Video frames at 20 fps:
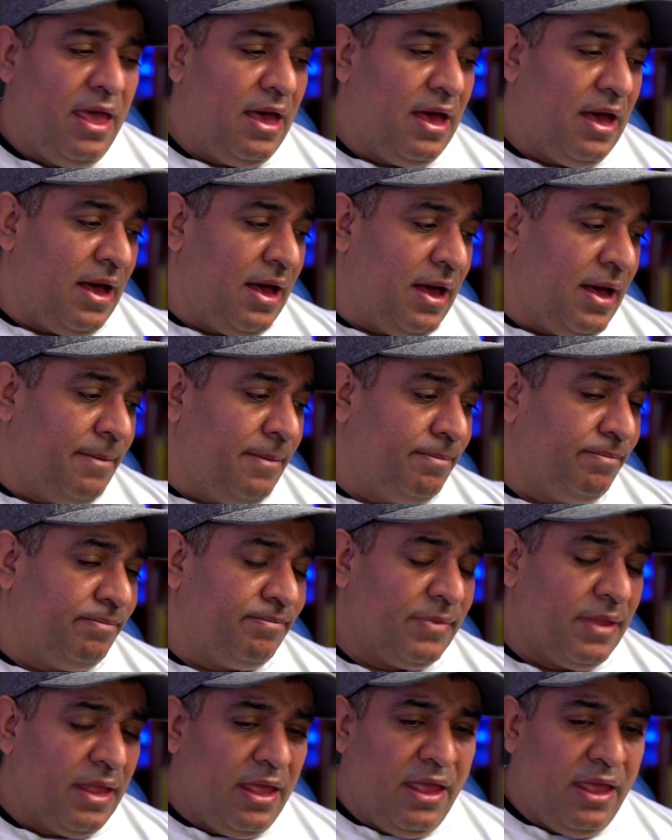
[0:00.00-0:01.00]

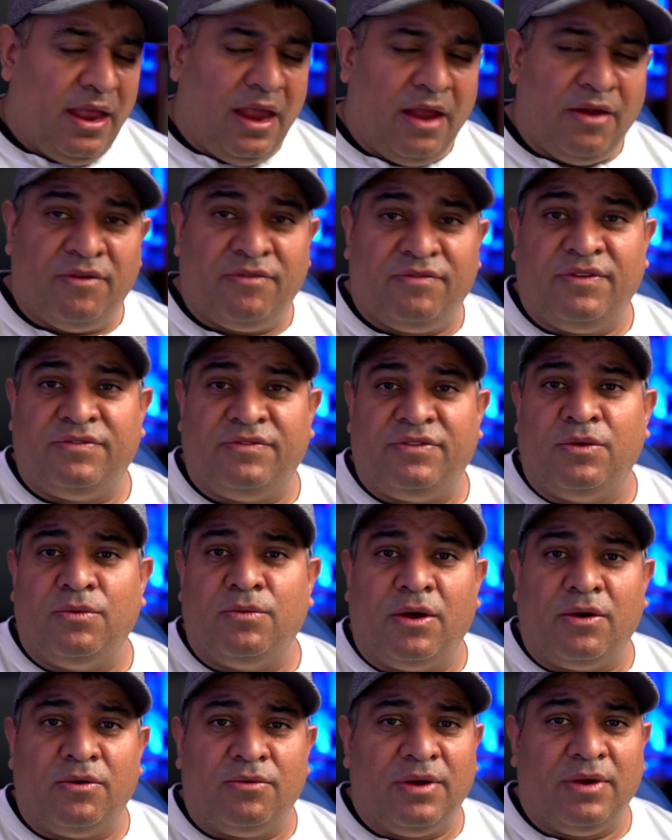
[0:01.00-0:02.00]
Um, Area
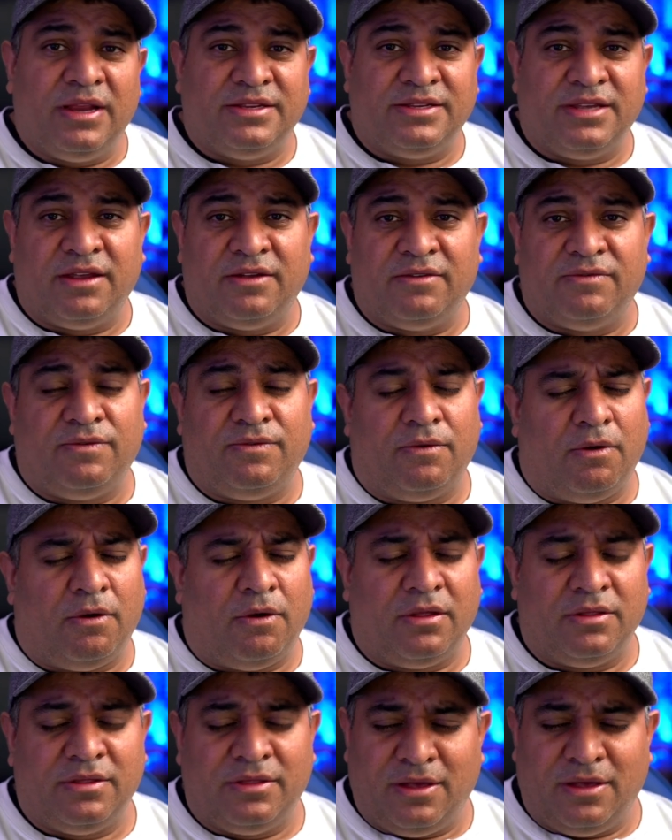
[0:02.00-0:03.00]
51 Racing for
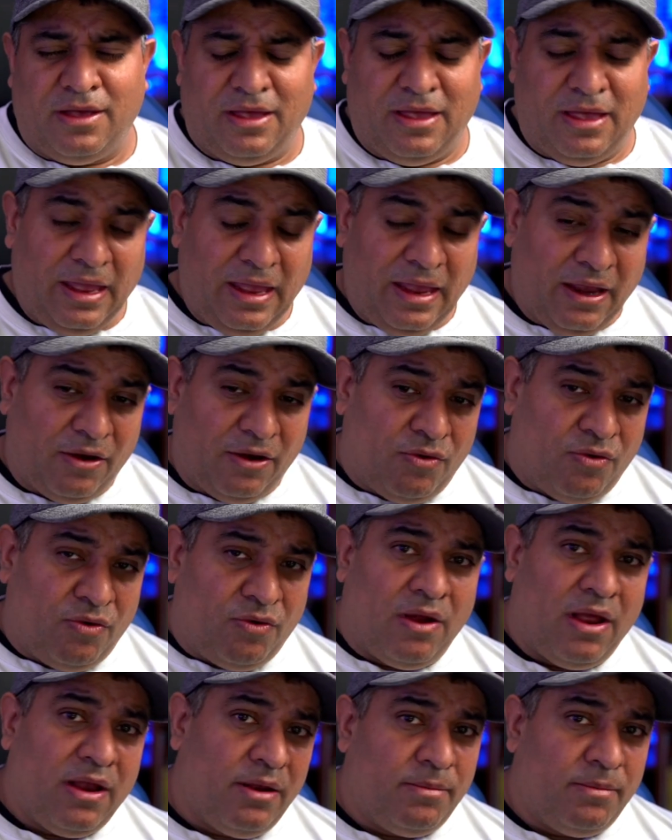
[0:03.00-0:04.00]
all the
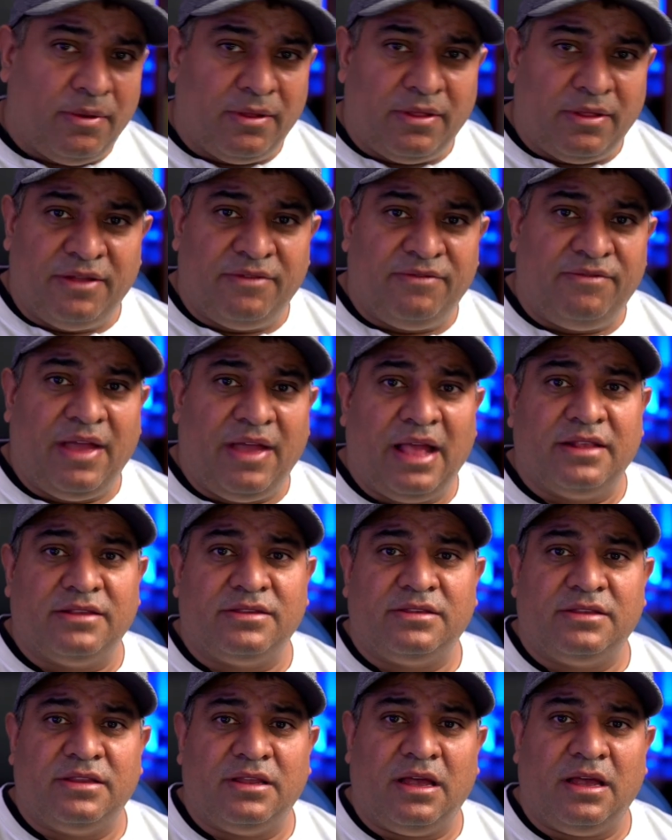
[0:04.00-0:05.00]
incredible
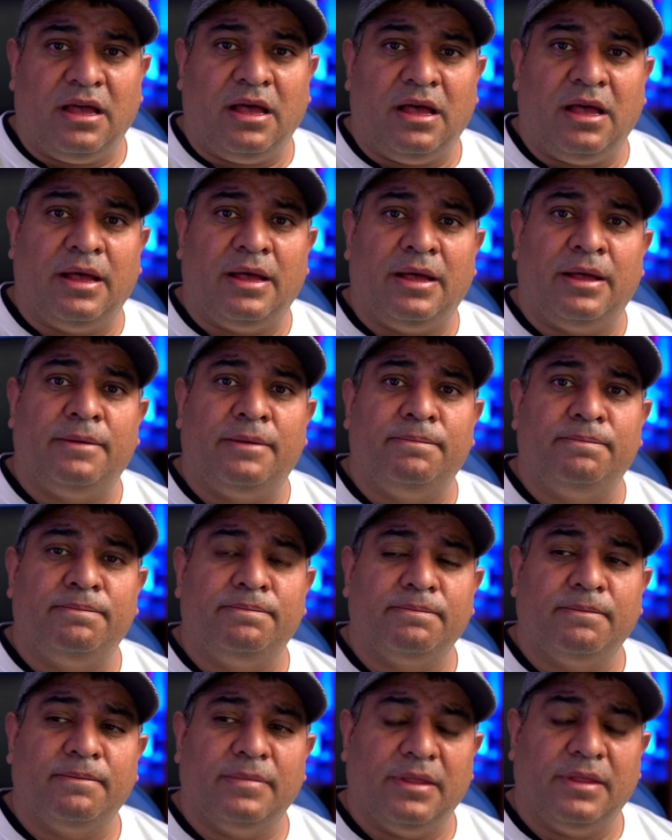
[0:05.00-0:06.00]
advanced, um,
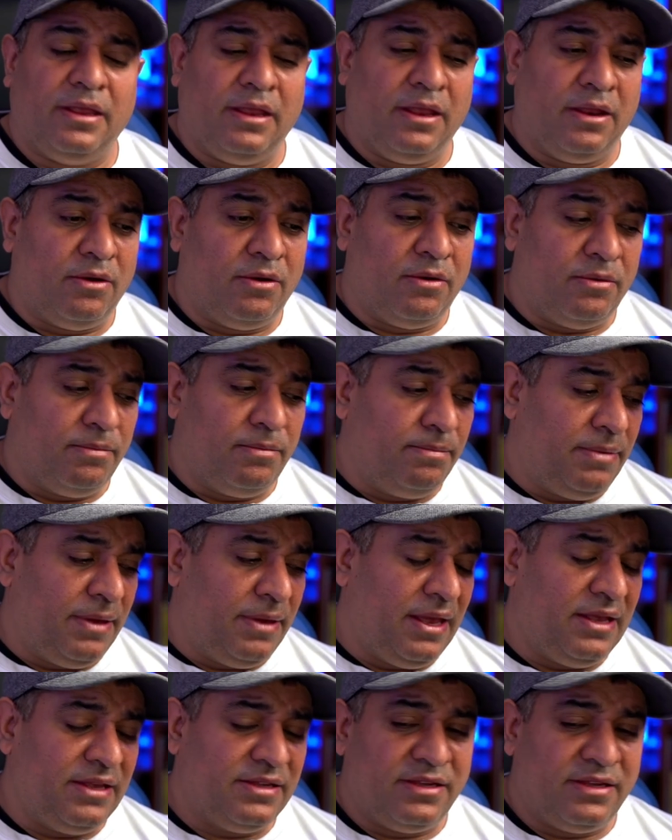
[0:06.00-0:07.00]
you know,
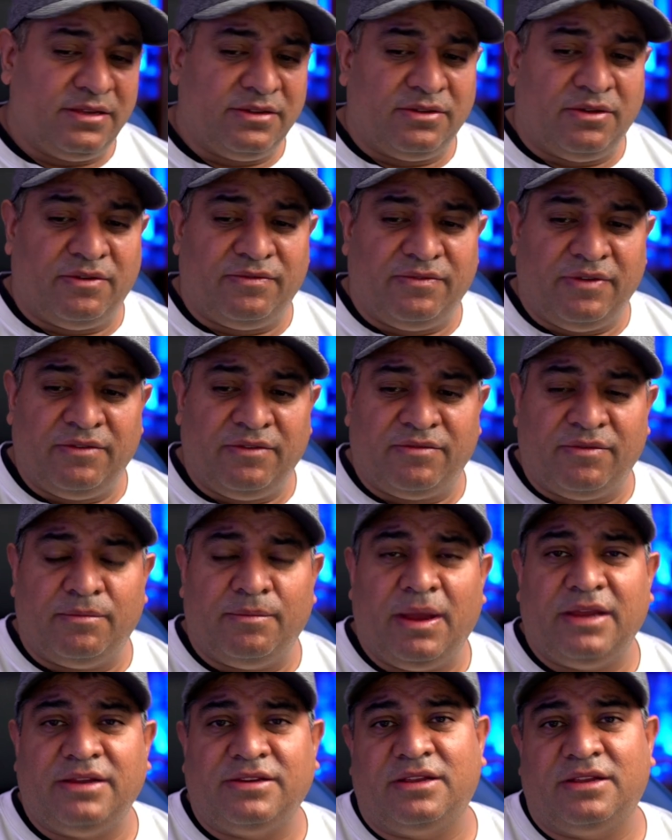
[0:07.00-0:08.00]
pieces of
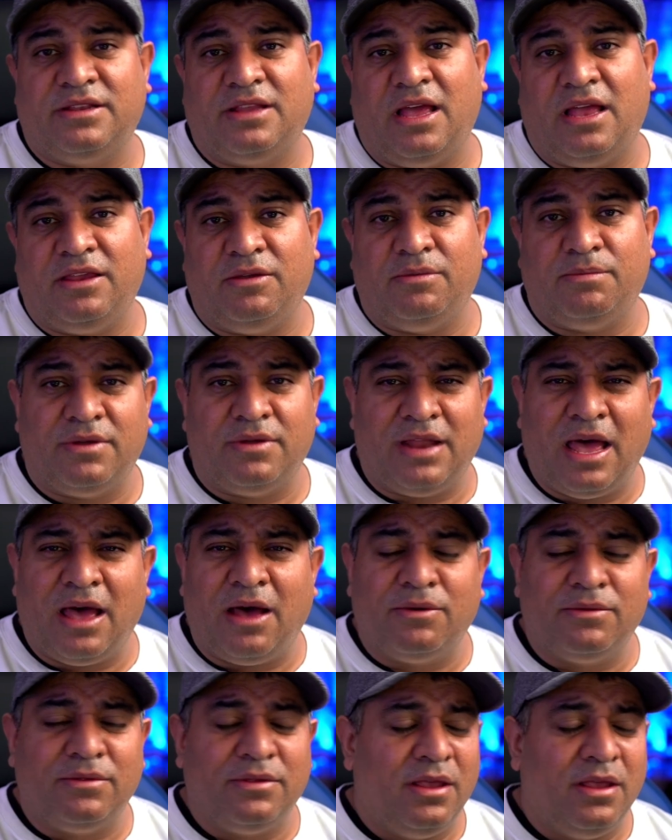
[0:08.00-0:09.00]
information that you put
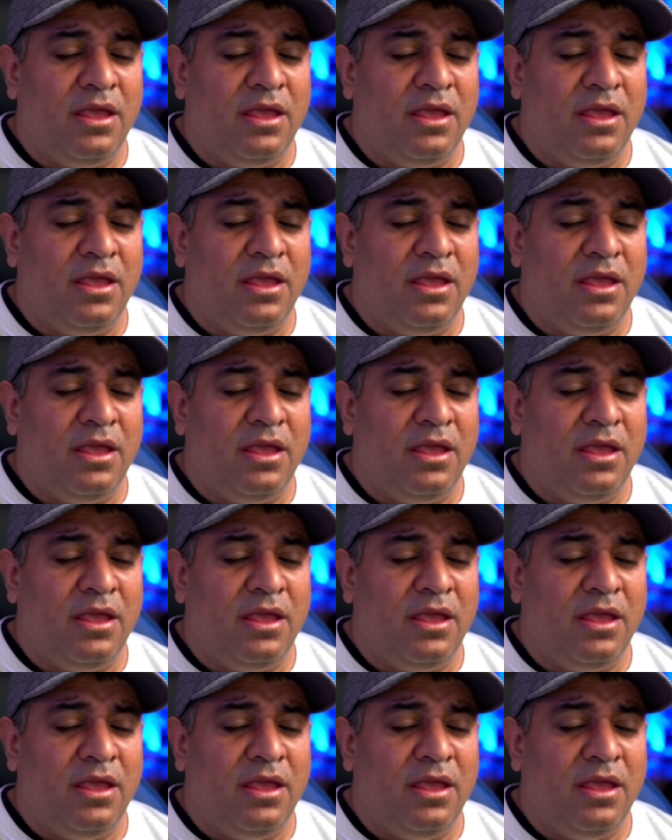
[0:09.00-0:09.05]
out.